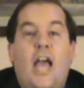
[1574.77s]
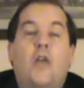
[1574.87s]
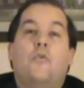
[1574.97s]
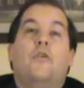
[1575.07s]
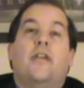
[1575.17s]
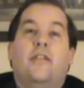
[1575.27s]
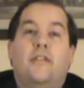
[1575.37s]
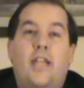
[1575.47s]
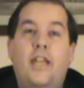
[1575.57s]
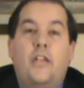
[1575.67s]
And we'll
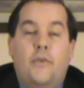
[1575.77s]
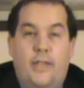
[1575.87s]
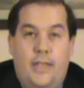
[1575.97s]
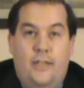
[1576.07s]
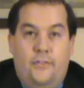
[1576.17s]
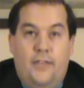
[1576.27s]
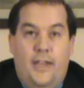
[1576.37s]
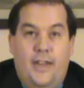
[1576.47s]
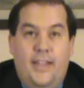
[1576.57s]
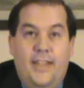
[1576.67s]
continue in that
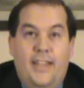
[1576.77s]
study.